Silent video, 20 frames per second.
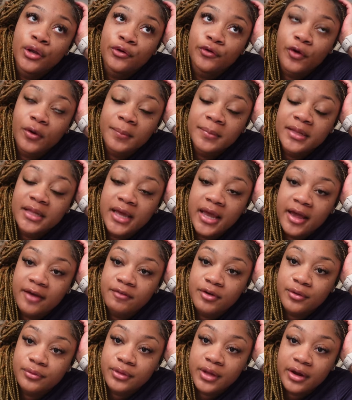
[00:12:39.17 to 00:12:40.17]
normally have
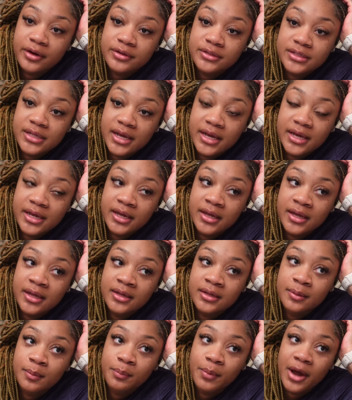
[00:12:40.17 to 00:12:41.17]
on Thursday,
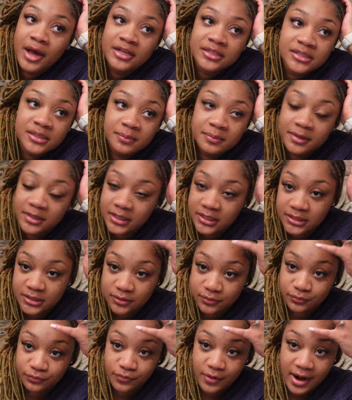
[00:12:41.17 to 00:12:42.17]
possibly
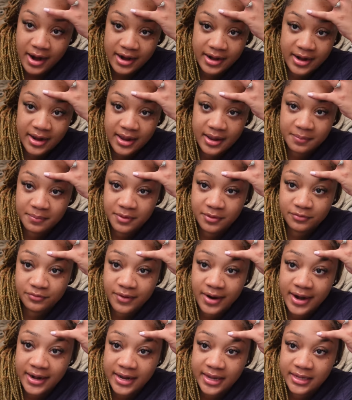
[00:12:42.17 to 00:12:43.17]
to Friday, but
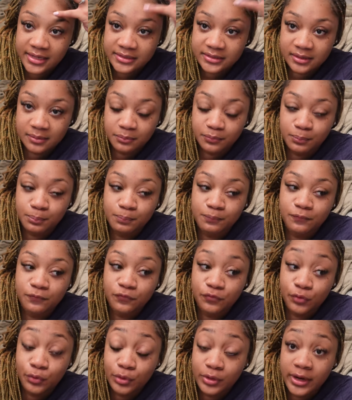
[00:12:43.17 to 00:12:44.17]
Friday is a
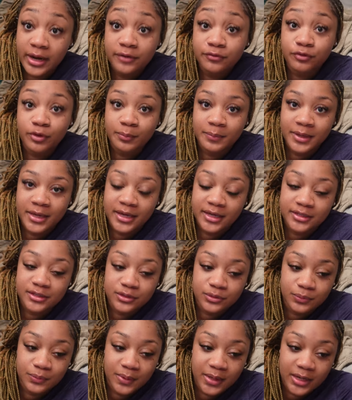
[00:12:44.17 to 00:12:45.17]
full day for me
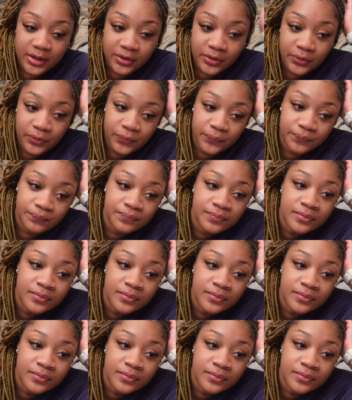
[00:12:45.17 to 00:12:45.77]
as well.